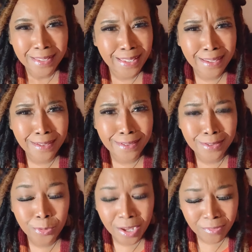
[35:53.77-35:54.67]
Yeah,
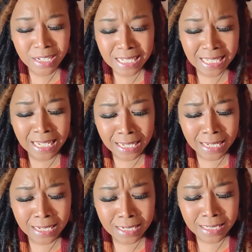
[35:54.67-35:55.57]
whoever this
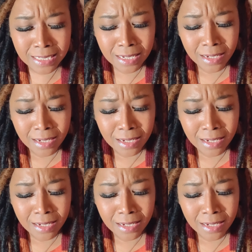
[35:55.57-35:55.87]
is,